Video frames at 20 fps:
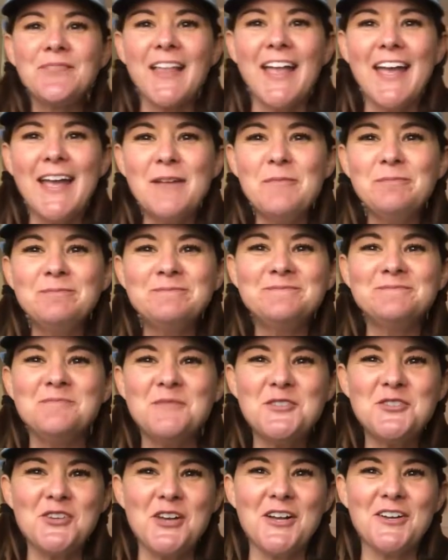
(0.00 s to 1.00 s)
Hey,
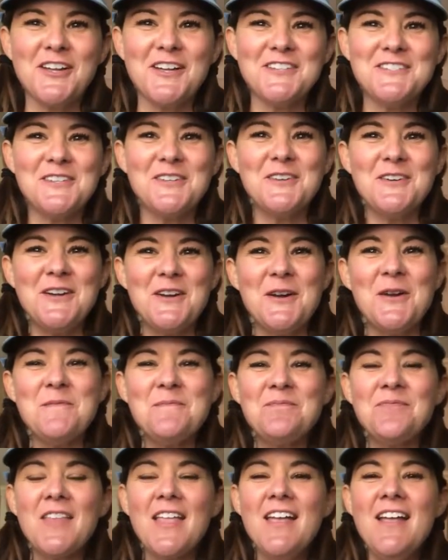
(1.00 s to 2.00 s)
Michelle Goetzinger
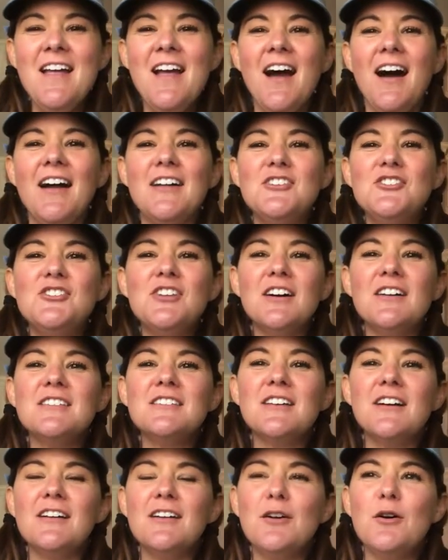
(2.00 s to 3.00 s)
here. I
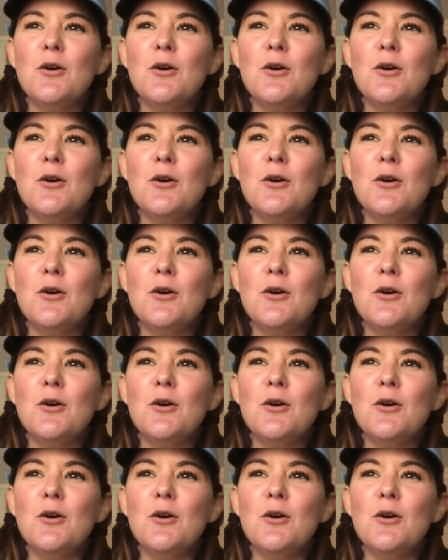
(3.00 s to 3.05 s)
just got